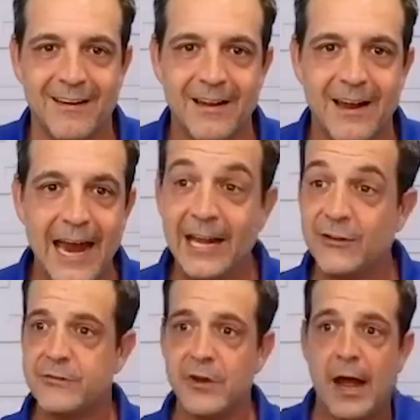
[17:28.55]
And
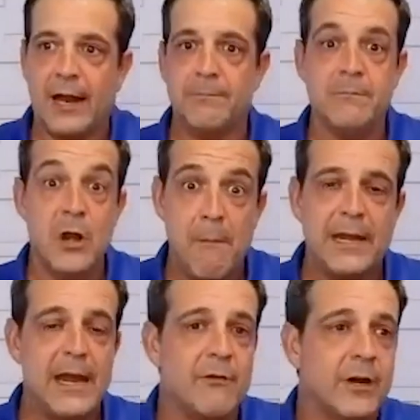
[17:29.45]
it's like
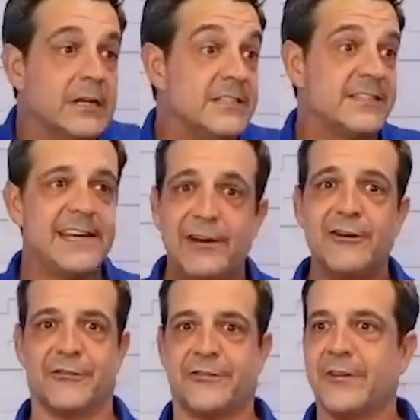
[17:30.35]
nobody ever
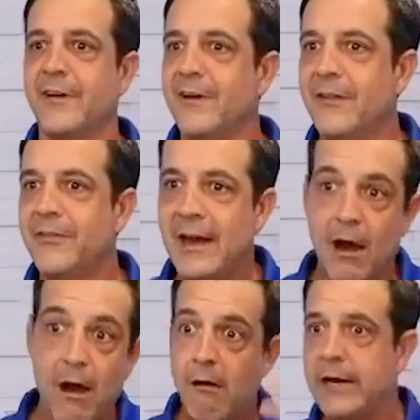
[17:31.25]
considers that,
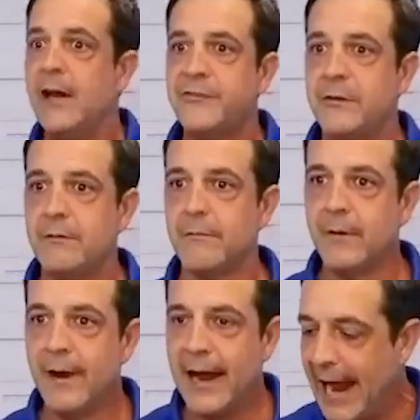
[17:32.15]
oh, he doesn't
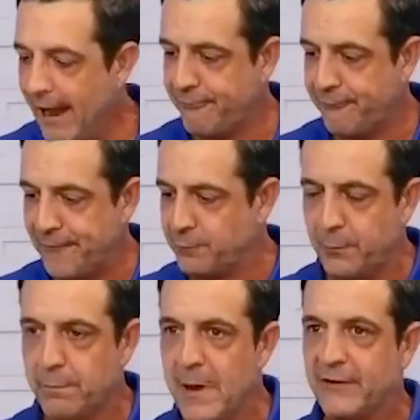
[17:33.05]
have
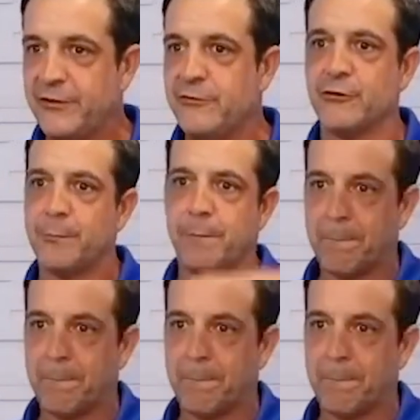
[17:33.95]
Facebook messengers,